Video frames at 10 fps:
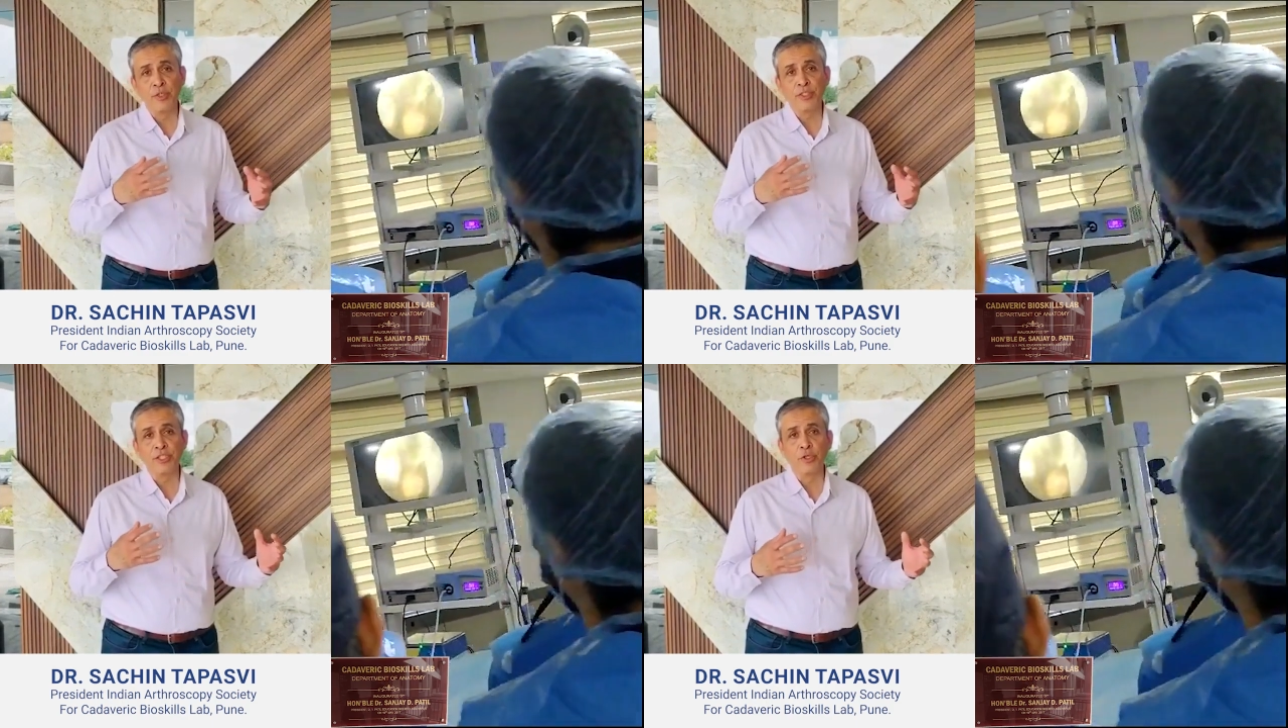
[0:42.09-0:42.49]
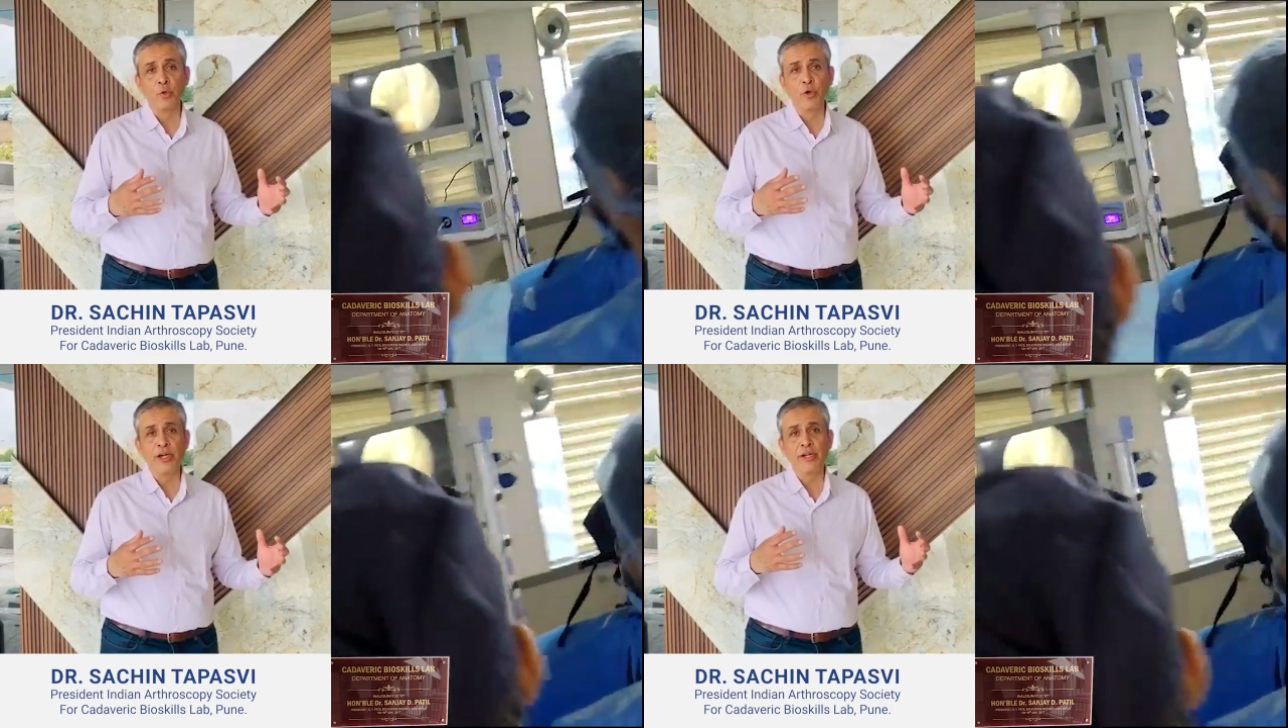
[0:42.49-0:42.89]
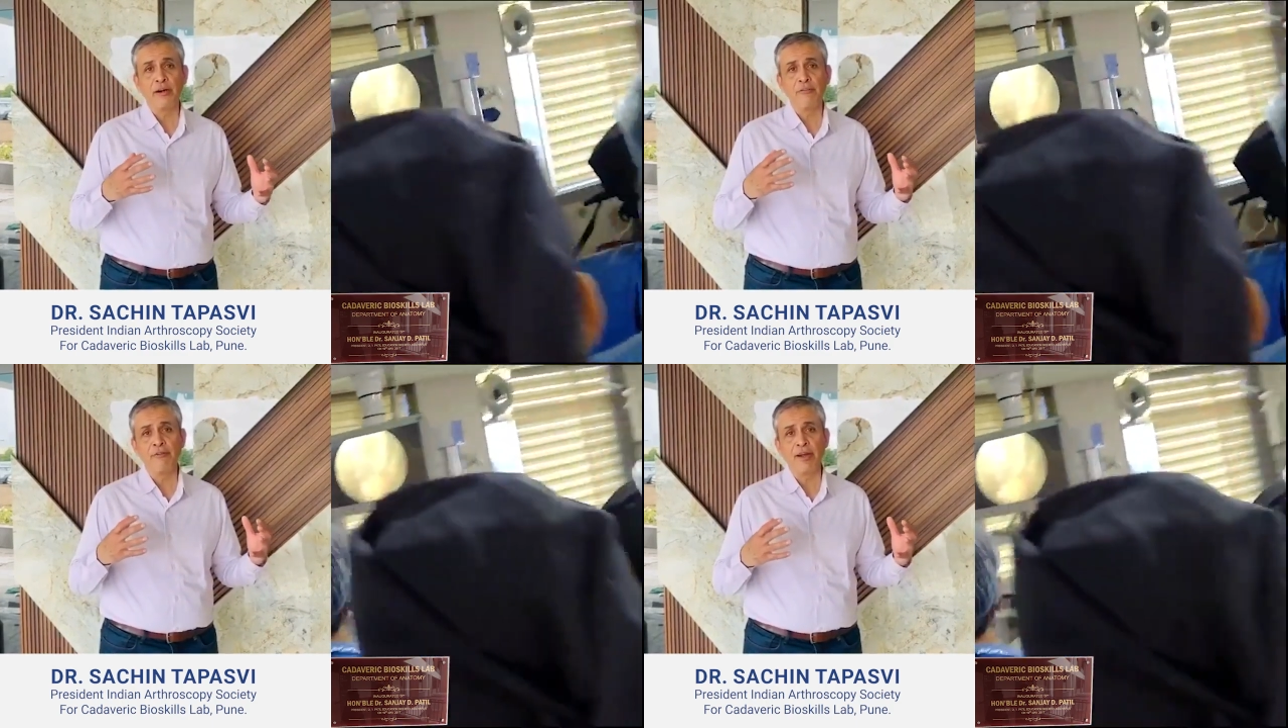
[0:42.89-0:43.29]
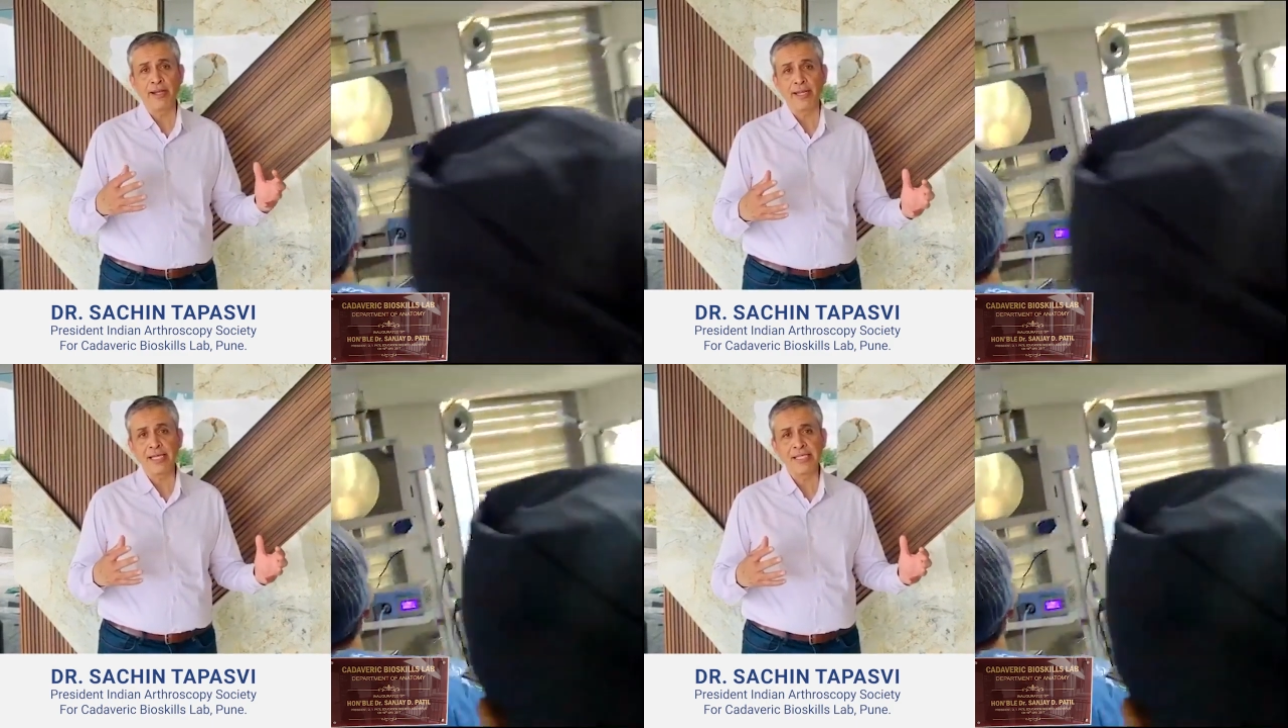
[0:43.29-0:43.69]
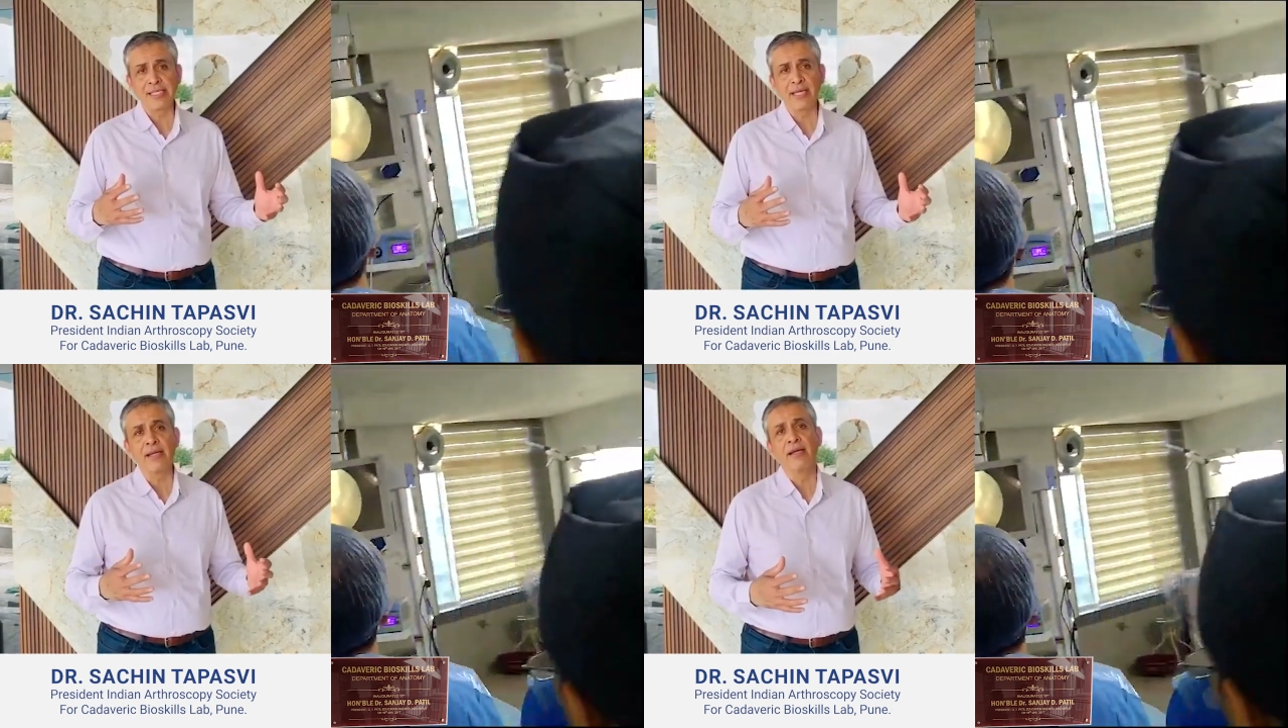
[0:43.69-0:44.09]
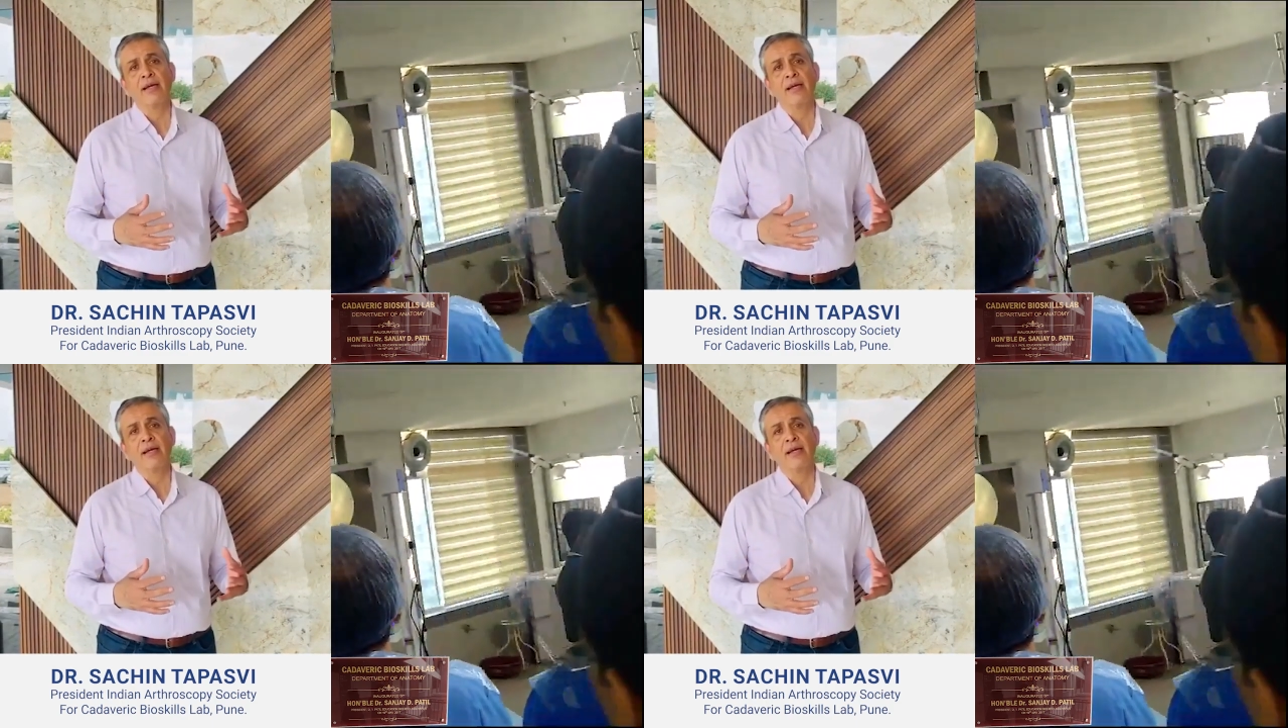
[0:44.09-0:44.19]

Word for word: which included a fantastic